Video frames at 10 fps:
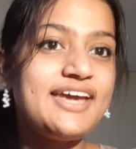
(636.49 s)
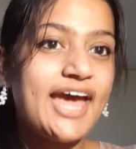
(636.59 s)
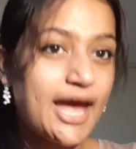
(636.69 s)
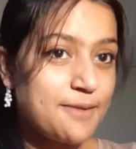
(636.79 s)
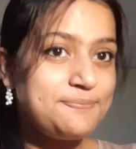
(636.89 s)

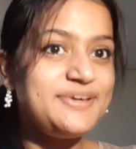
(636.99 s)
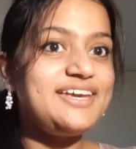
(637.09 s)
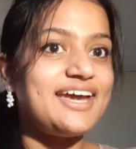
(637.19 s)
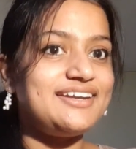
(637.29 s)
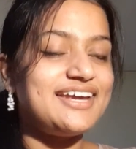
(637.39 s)
happy
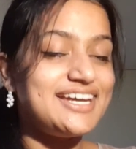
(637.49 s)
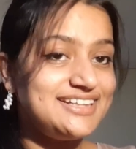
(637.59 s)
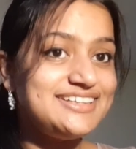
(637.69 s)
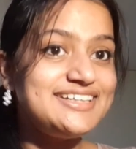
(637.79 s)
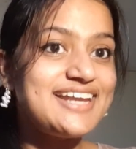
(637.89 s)
and
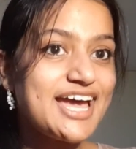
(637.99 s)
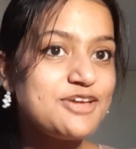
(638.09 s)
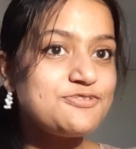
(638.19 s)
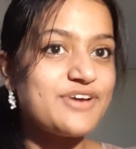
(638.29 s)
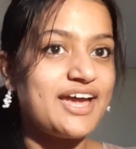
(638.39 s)
healthy
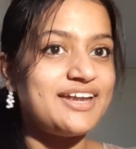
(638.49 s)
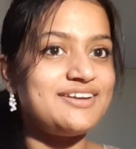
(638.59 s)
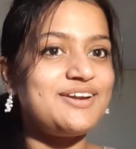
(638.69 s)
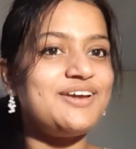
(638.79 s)
life, and